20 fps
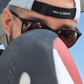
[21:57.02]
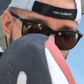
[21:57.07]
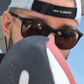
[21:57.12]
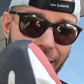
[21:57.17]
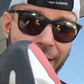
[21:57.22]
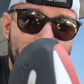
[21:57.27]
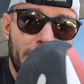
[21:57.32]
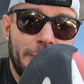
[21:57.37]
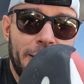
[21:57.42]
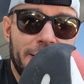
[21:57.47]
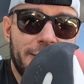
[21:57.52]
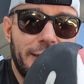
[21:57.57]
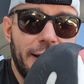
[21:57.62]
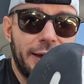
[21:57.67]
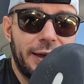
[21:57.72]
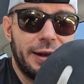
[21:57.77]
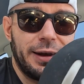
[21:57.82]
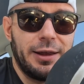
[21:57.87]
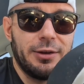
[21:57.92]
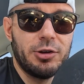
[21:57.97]
After my
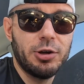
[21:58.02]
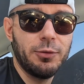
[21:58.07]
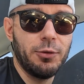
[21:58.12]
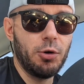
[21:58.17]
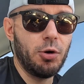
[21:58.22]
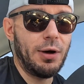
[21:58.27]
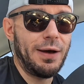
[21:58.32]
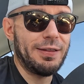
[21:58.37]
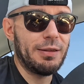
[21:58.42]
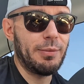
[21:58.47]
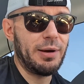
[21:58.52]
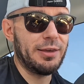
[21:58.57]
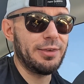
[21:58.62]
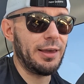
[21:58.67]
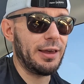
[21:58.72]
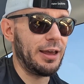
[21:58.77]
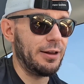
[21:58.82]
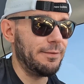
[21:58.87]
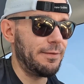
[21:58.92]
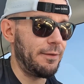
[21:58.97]
second interval, after my
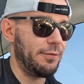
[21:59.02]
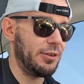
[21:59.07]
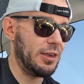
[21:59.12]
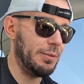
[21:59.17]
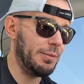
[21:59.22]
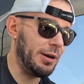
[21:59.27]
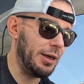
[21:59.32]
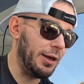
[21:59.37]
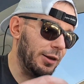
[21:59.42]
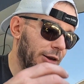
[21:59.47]
second 15-minute